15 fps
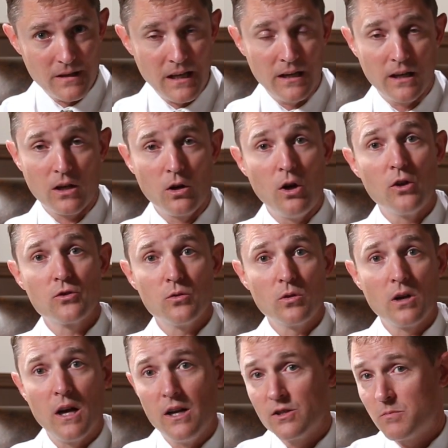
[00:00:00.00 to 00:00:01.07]
and it can also
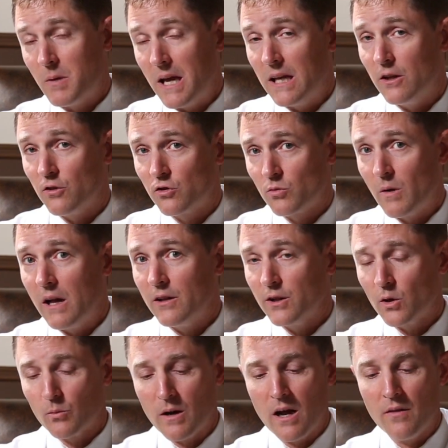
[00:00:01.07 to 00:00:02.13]
cause pain and
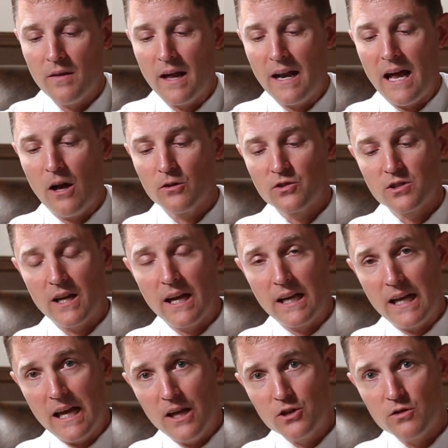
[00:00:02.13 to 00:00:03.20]
swelling around that
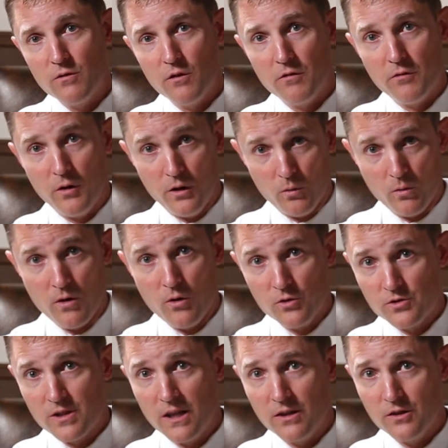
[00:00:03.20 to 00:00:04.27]
outside edge of the foot where
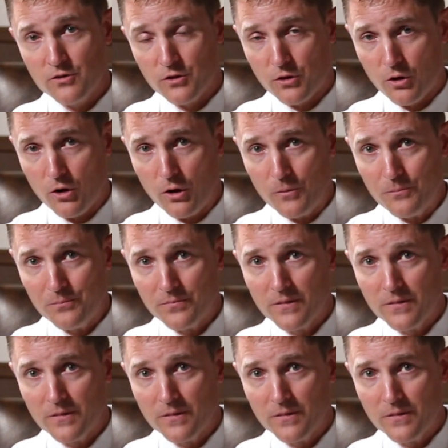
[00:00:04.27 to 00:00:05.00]
those tendons occur.